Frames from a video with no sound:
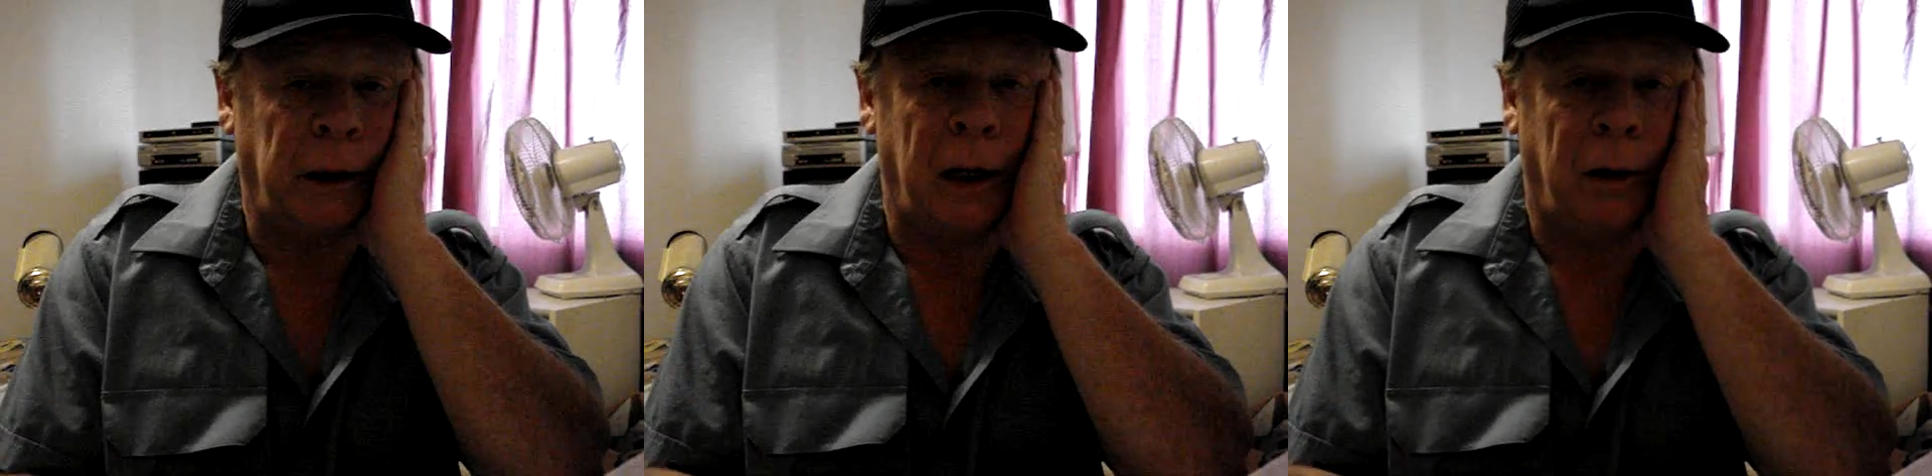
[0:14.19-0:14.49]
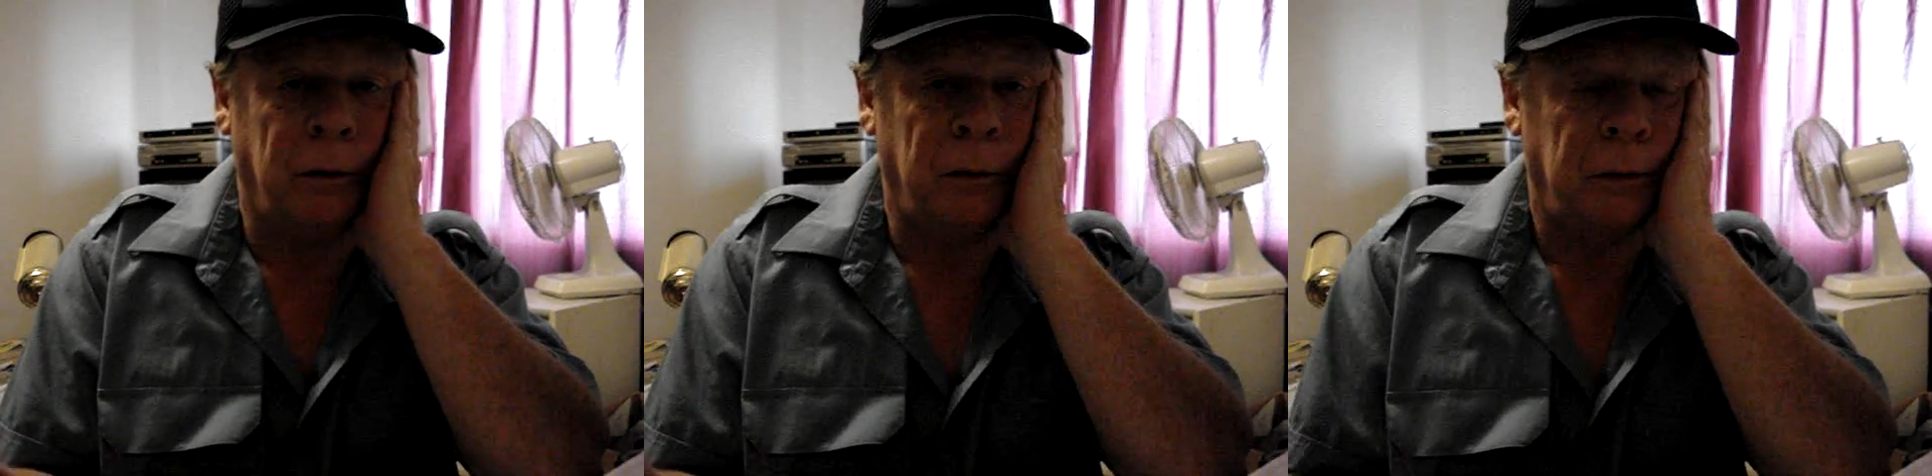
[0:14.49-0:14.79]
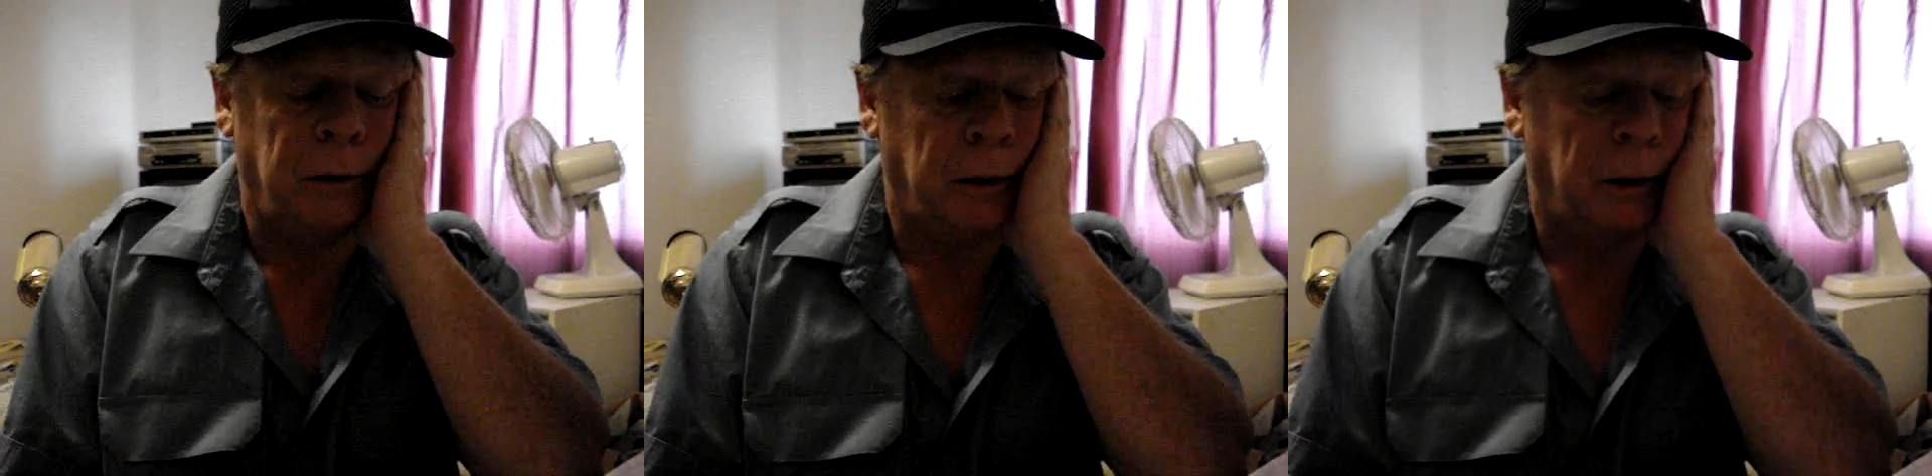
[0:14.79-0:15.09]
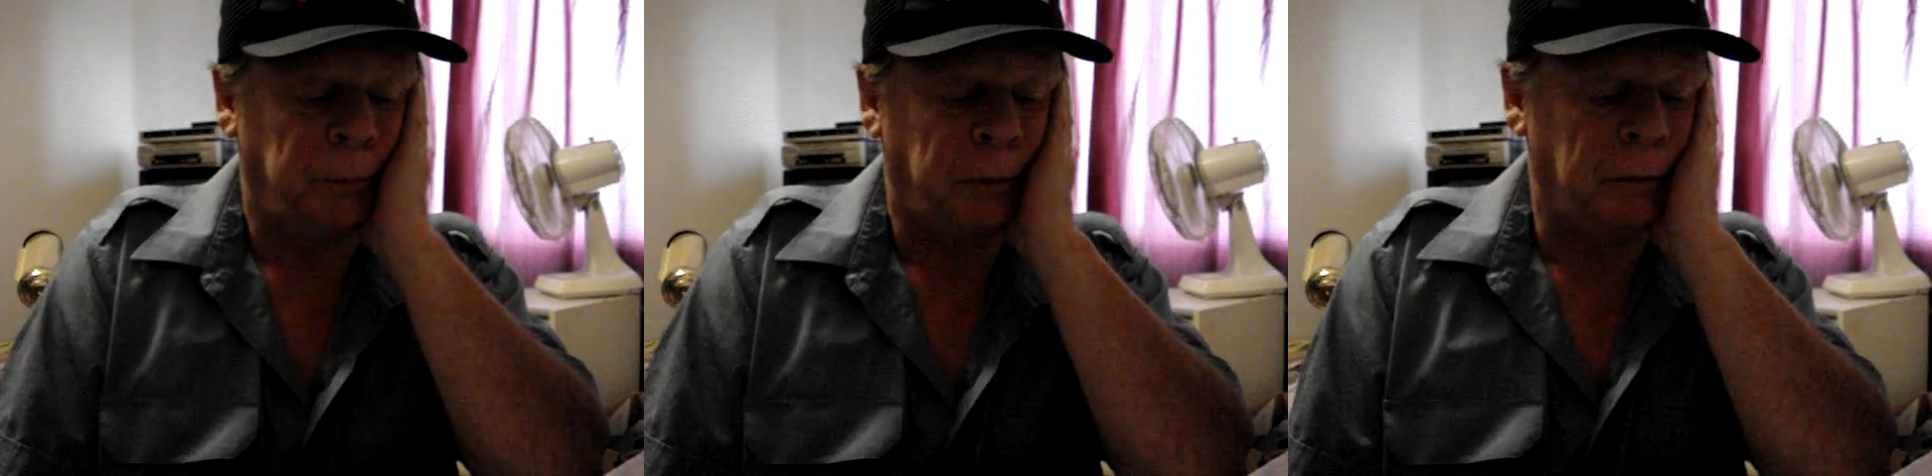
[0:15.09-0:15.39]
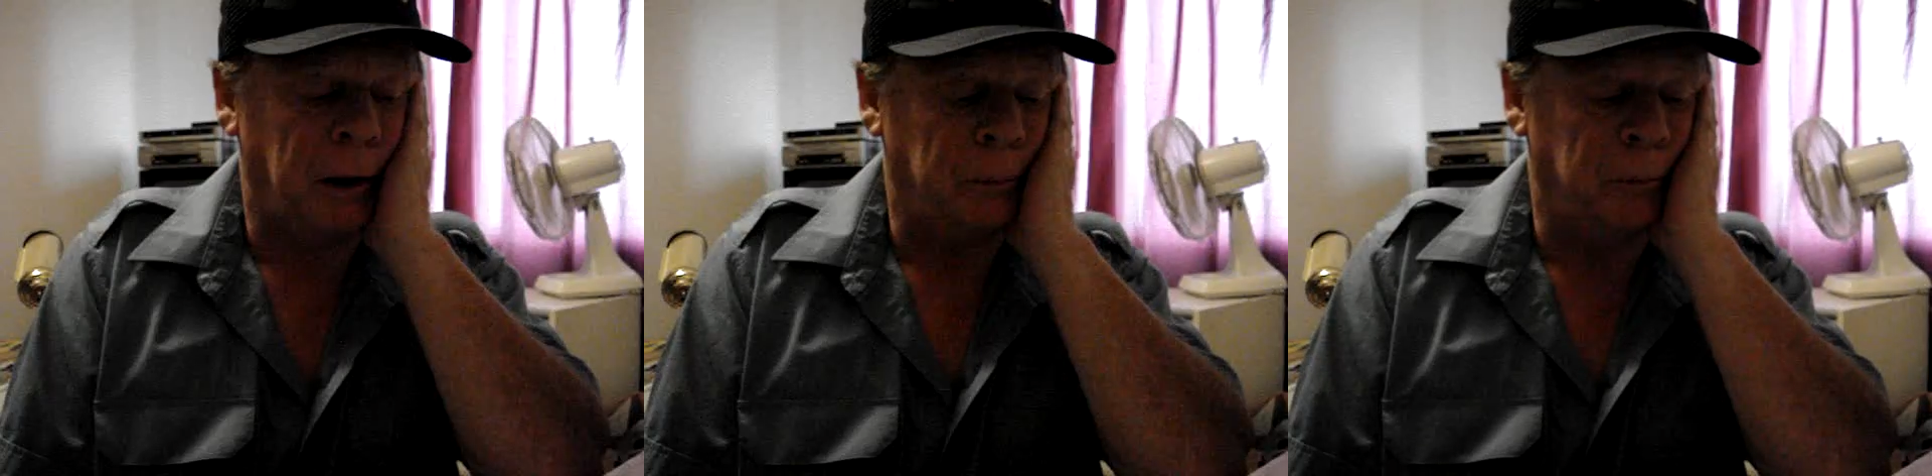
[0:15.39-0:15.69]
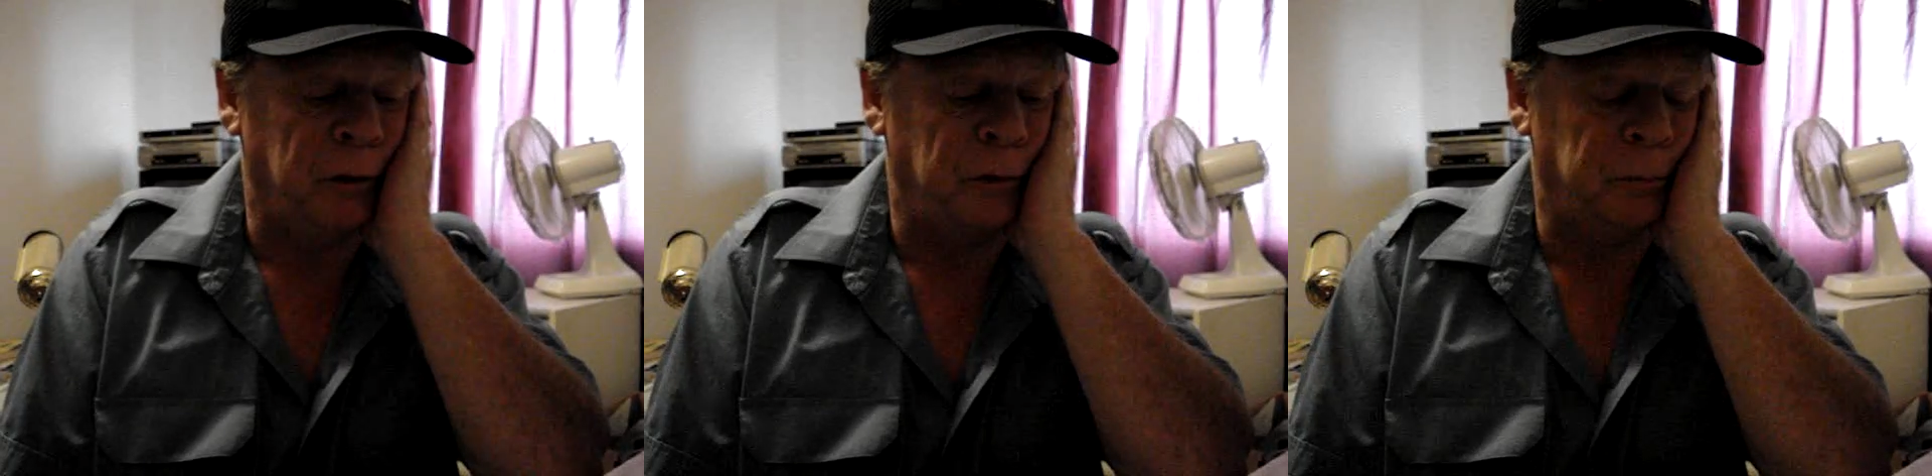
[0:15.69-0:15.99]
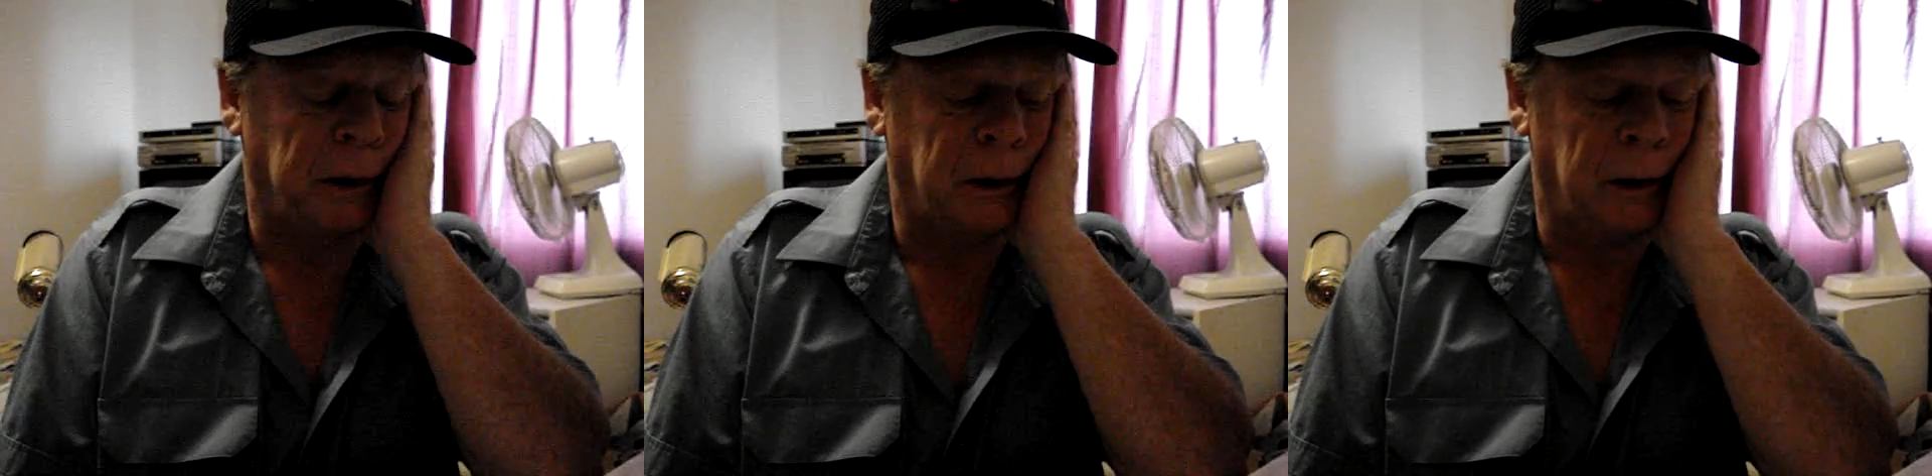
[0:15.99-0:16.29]
now, I'm getting ready to
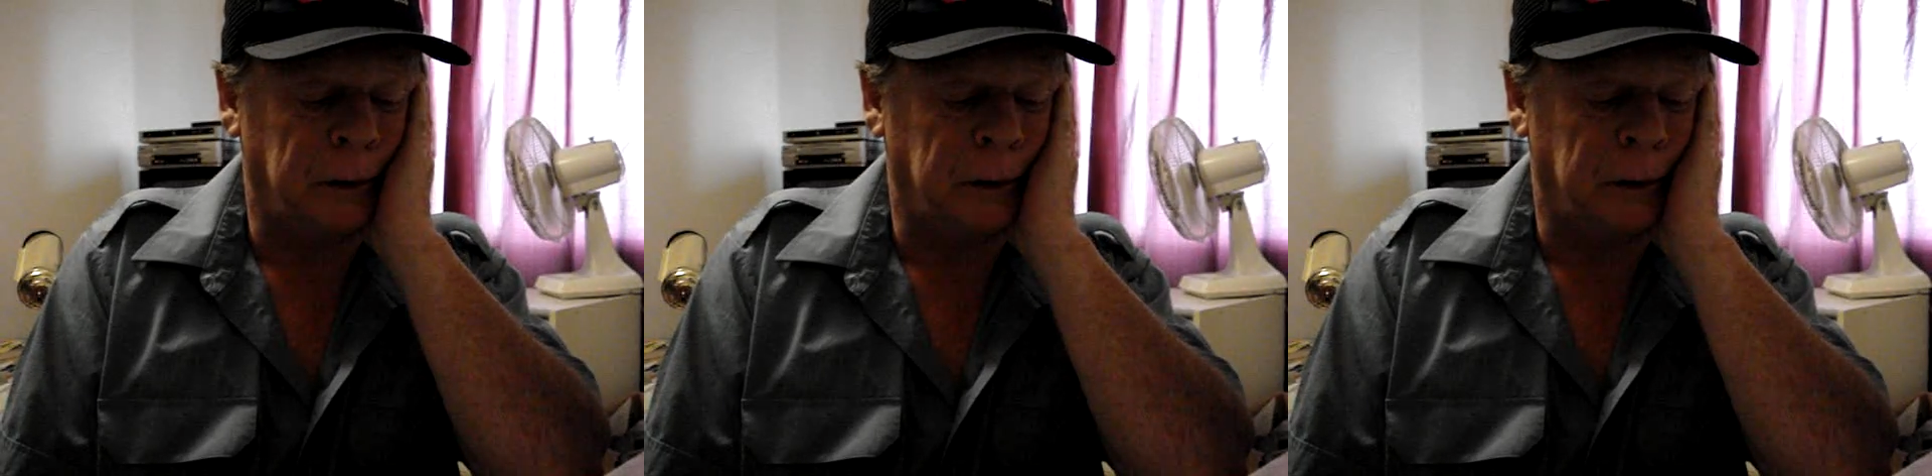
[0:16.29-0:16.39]
move, but